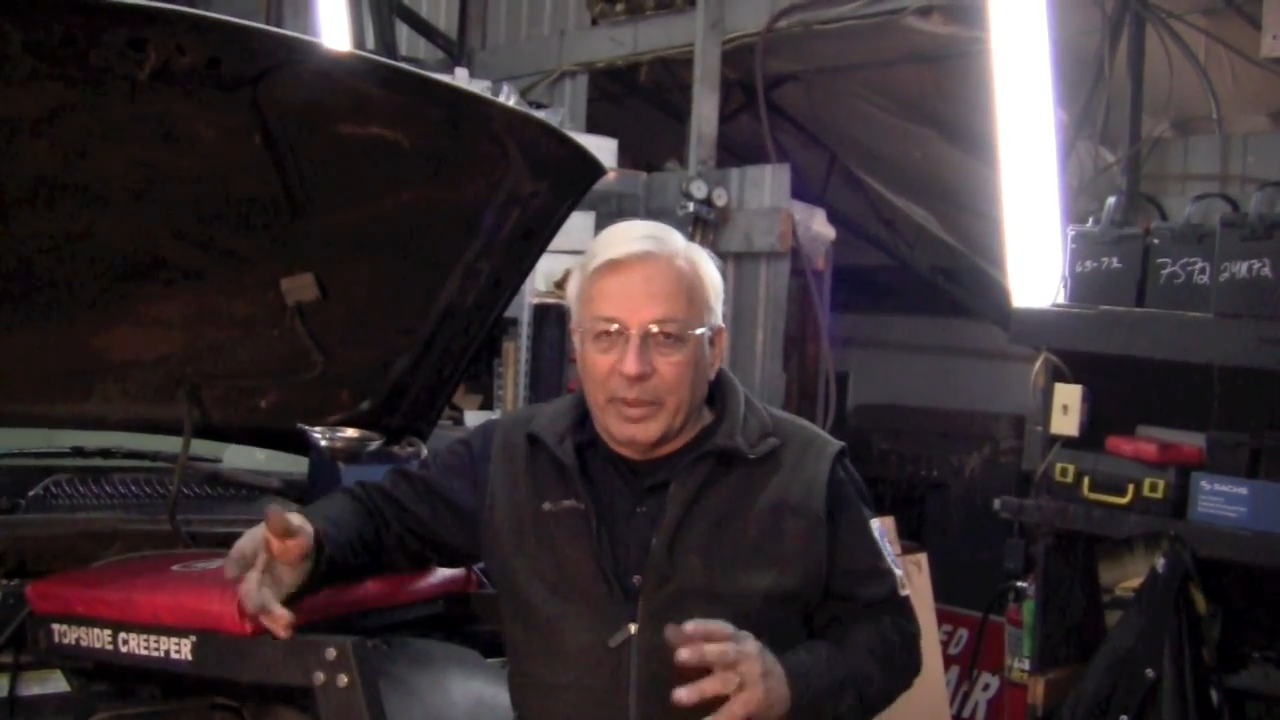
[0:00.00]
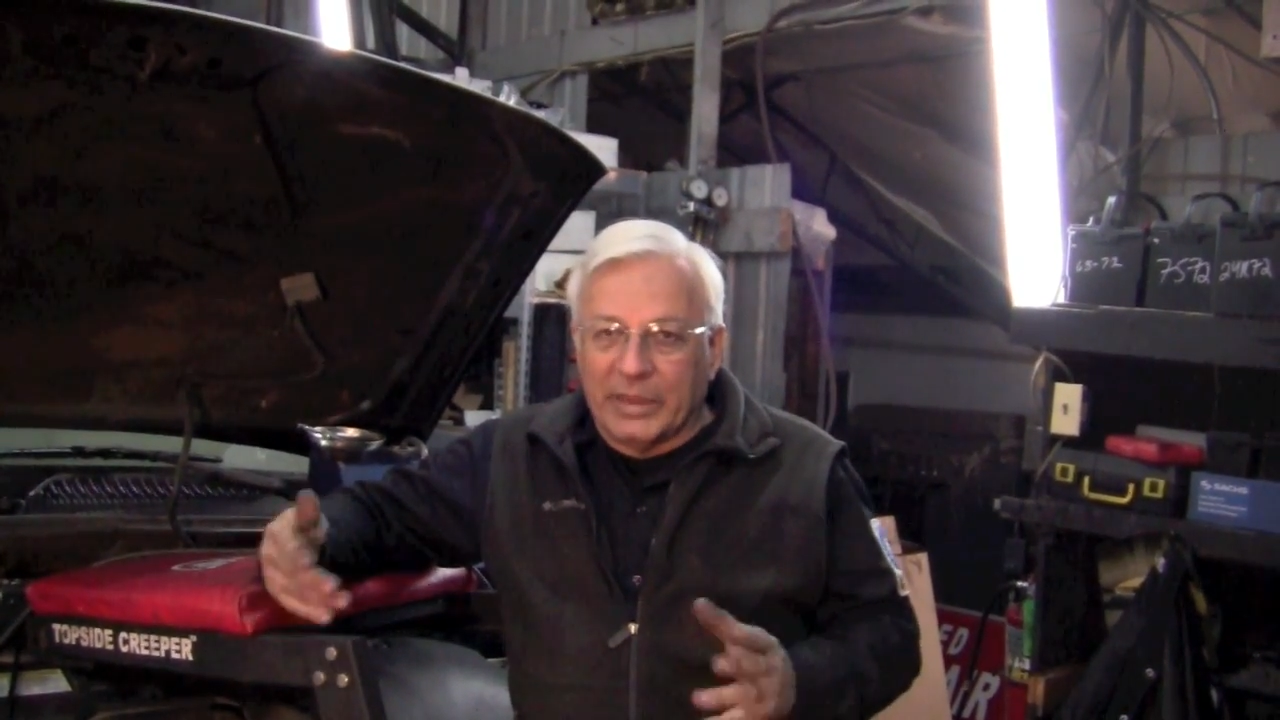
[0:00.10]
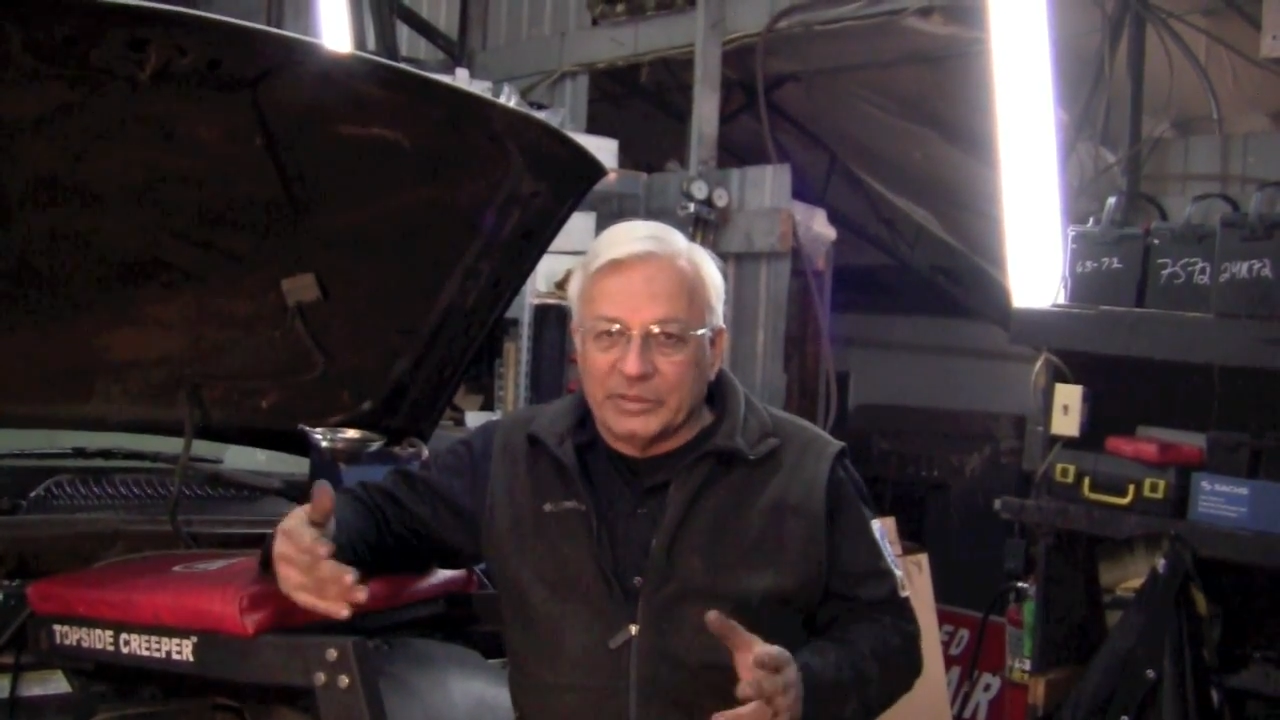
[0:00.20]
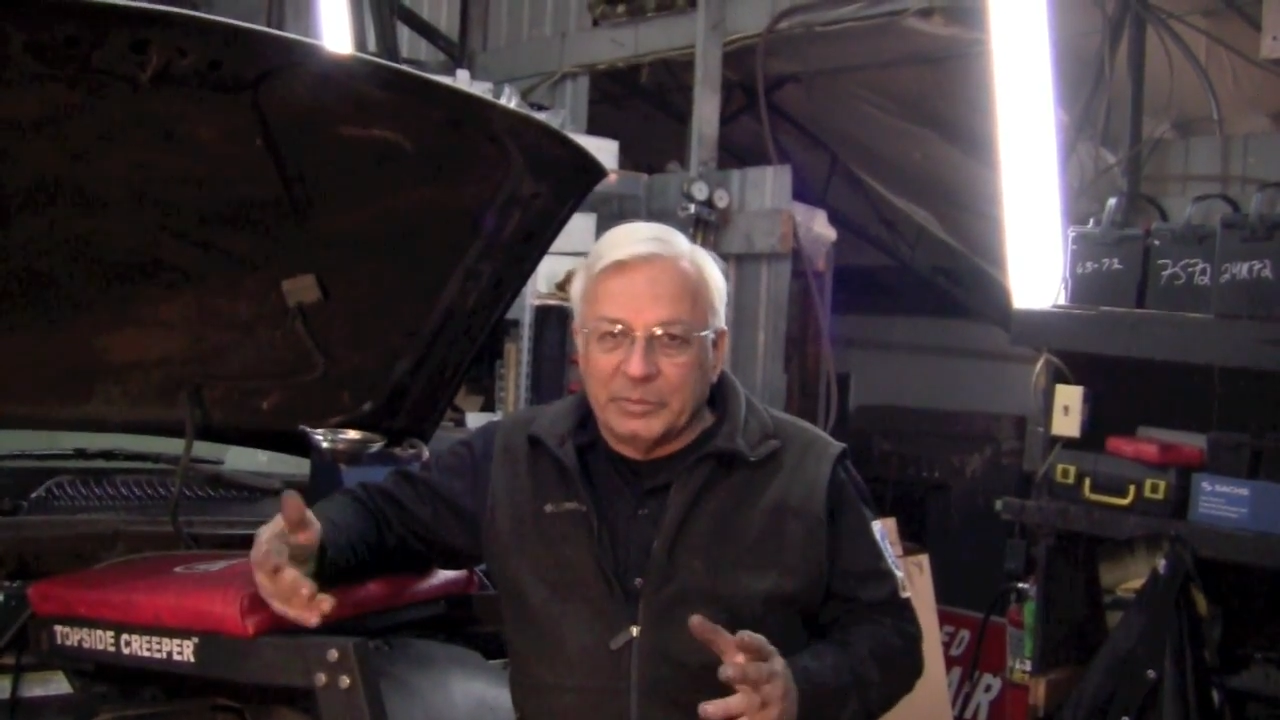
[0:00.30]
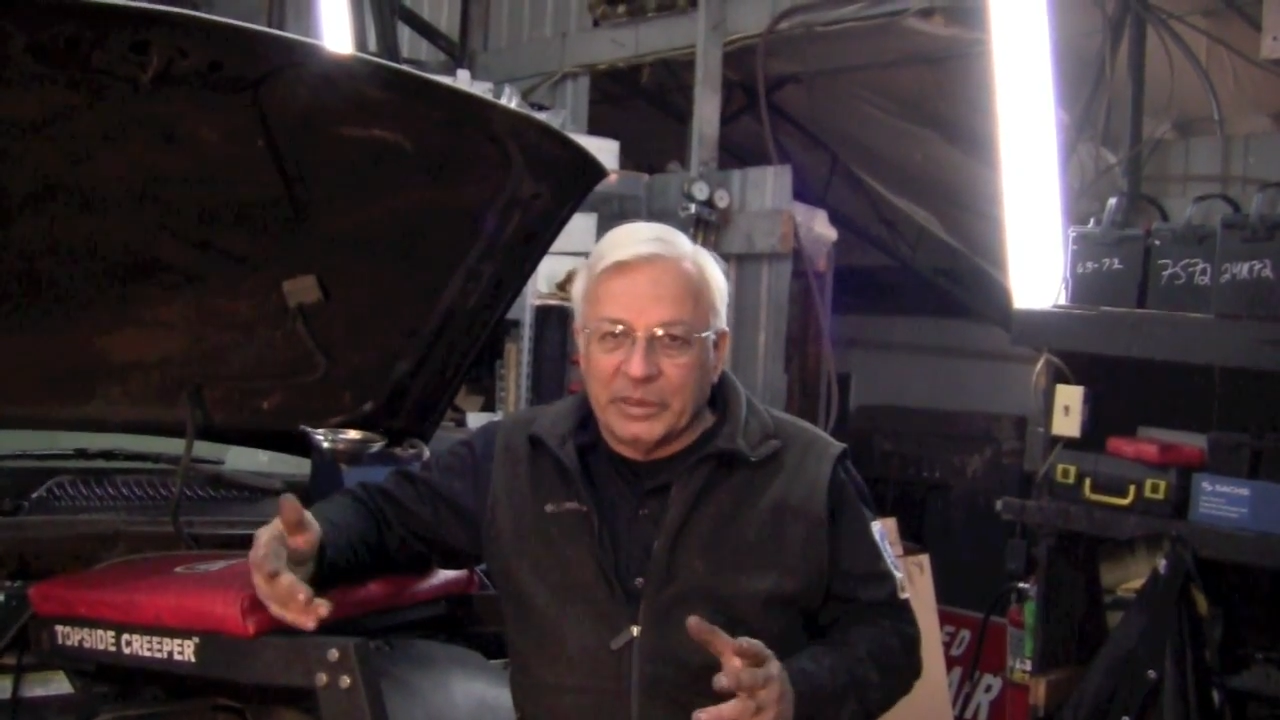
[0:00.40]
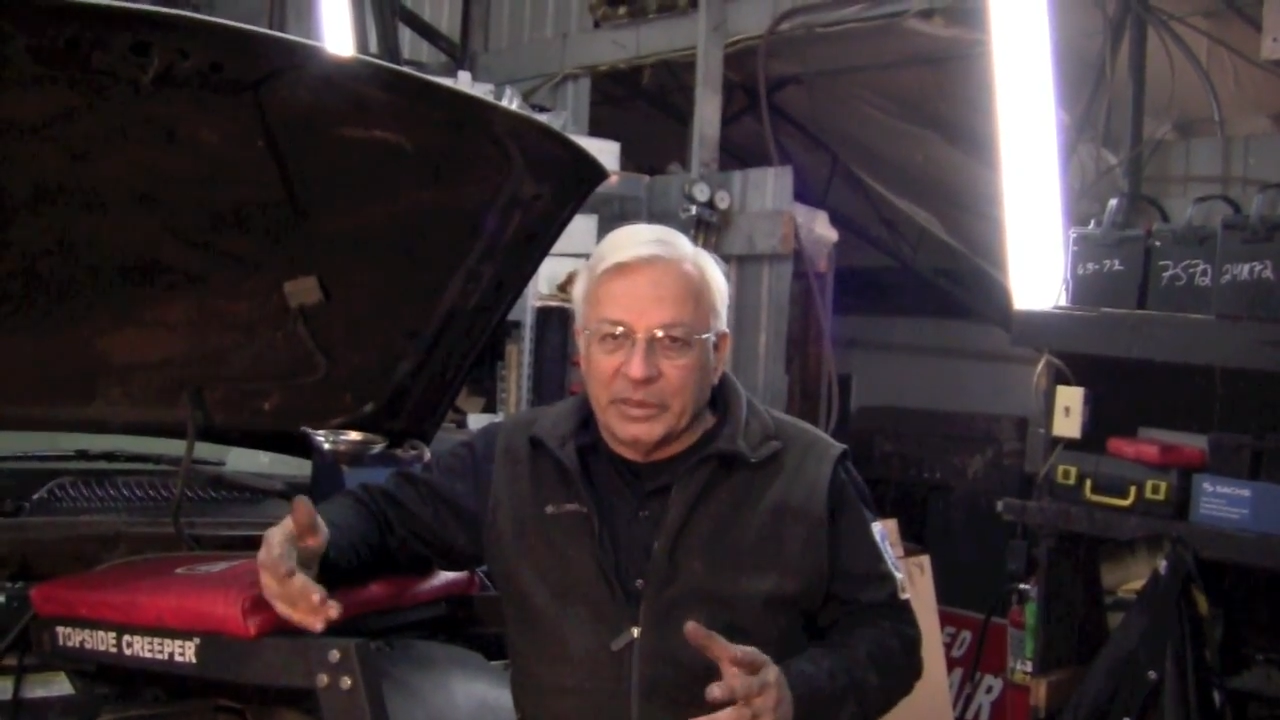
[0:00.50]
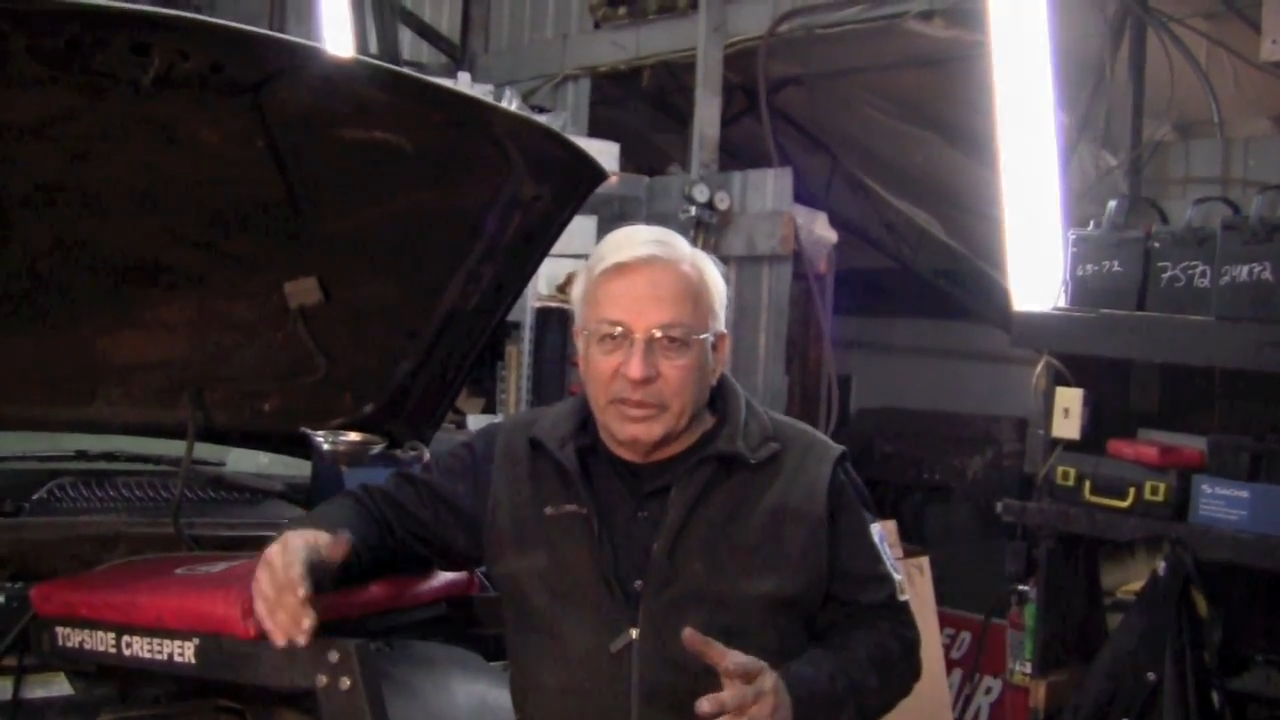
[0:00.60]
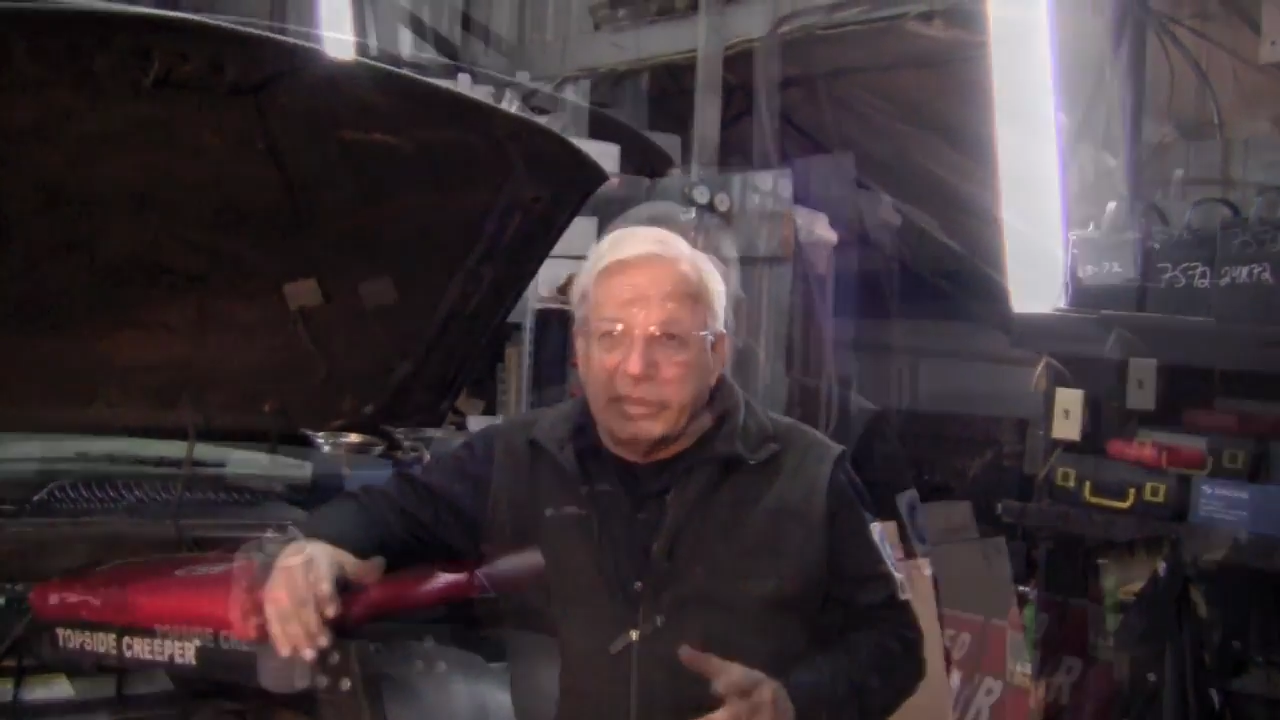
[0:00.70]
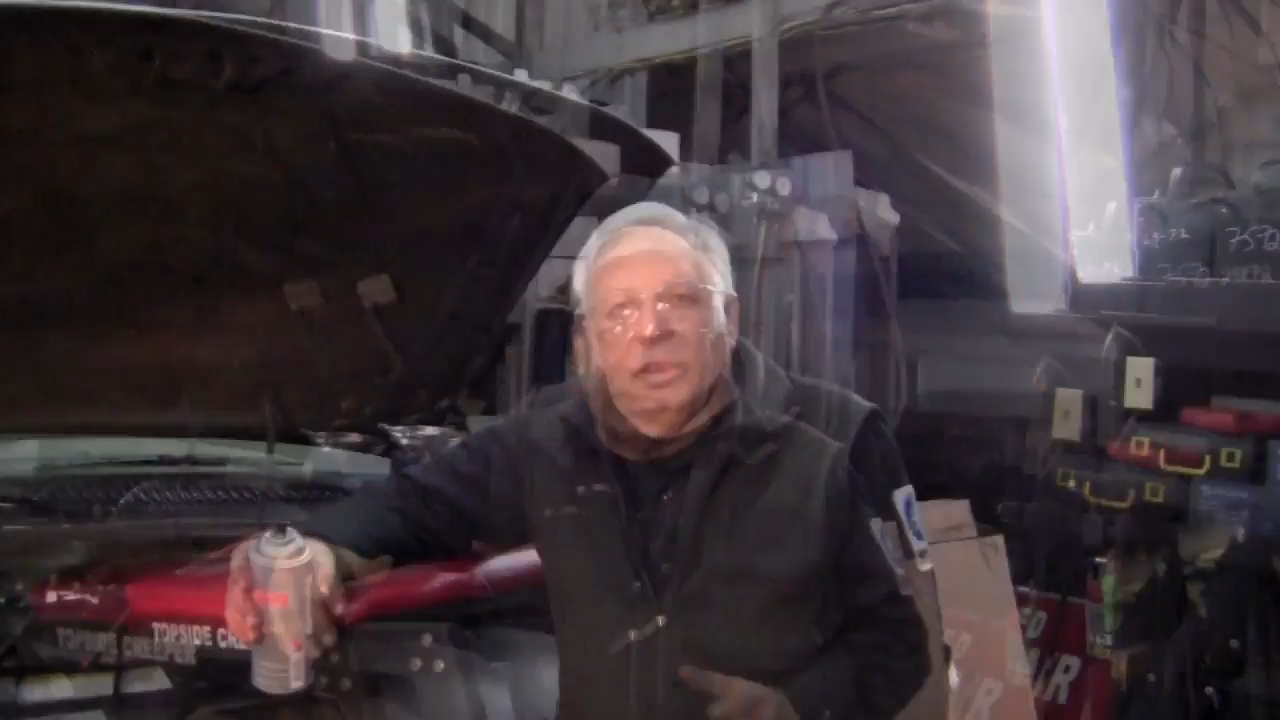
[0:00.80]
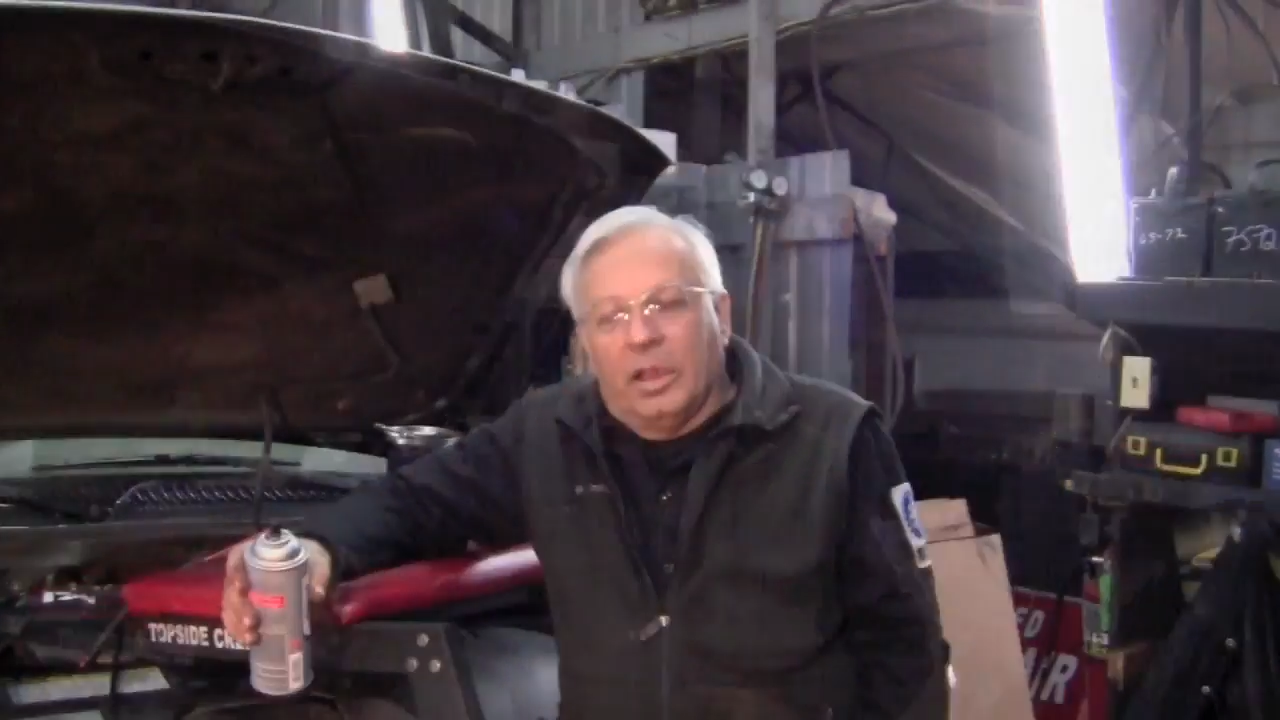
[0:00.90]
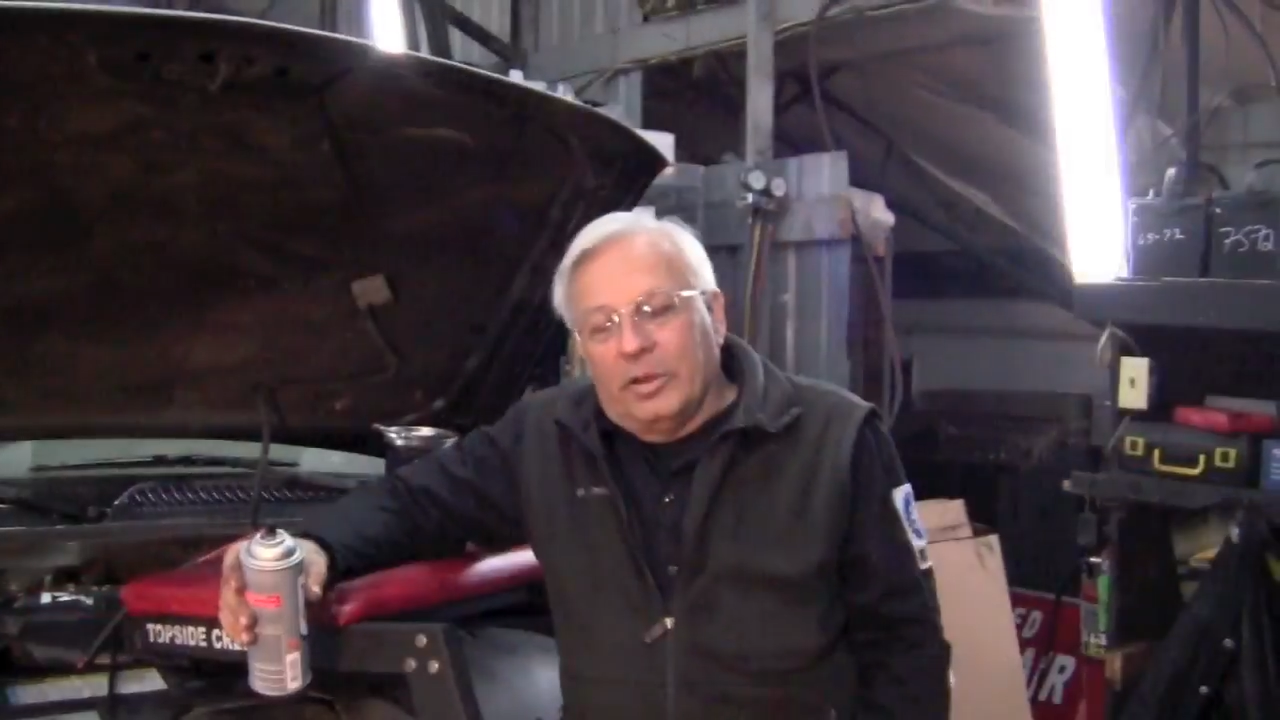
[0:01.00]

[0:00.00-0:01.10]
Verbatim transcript: banks being lean.